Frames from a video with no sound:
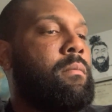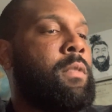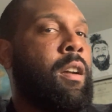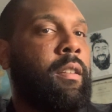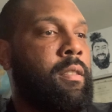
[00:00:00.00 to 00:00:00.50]

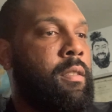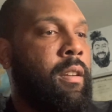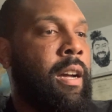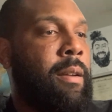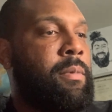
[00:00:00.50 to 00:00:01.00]
Talking to
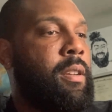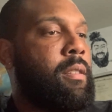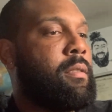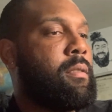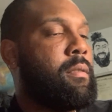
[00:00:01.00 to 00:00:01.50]

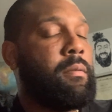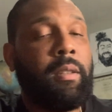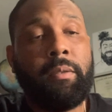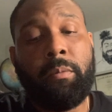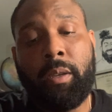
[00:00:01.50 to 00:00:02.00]
objects.
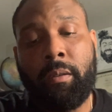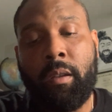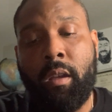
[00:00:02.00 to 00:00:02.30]
That's weird.